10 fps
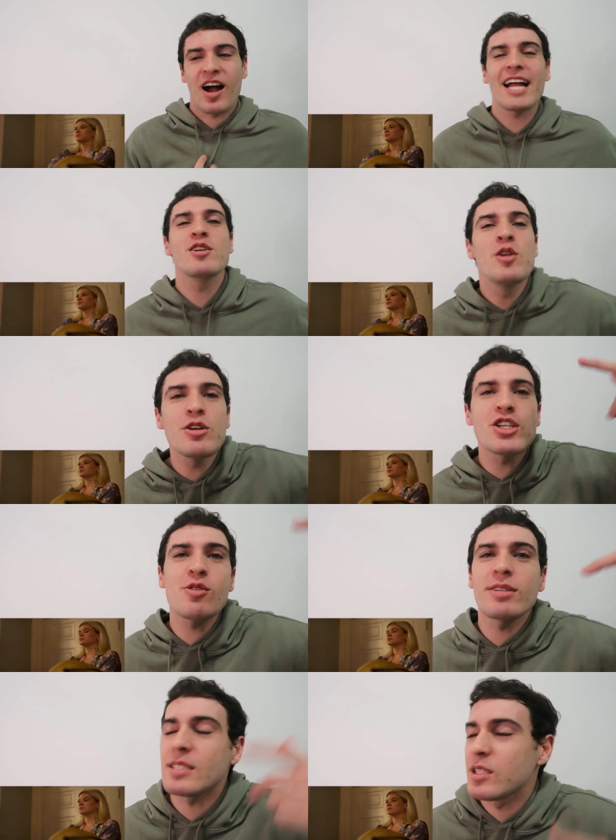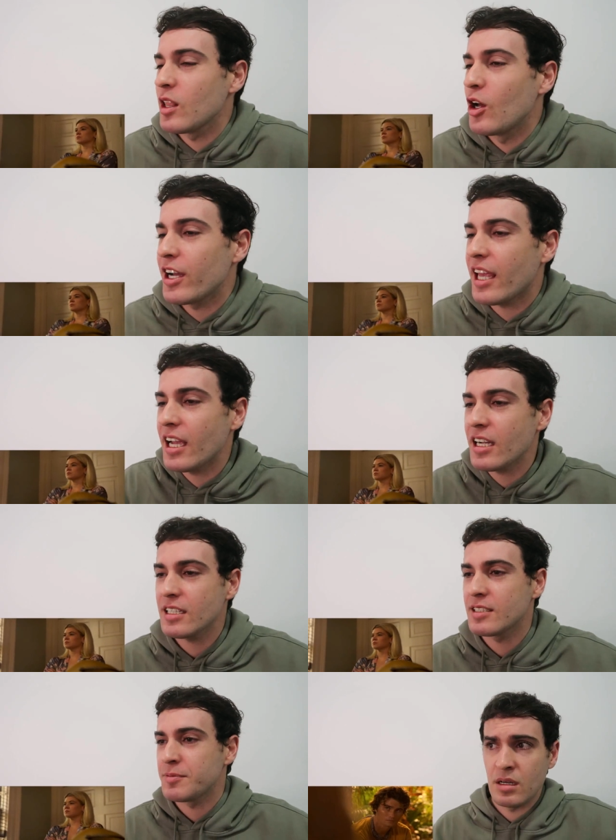I knew she was lurking.
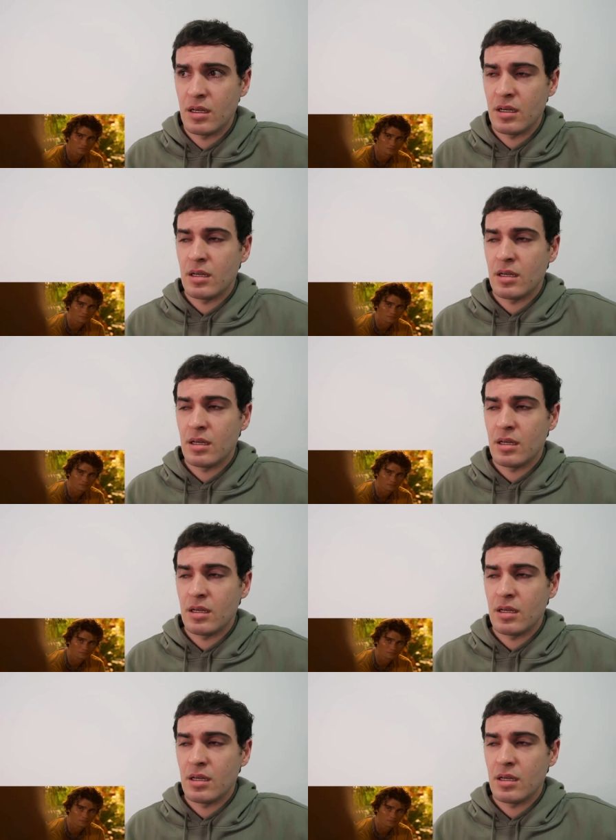Someone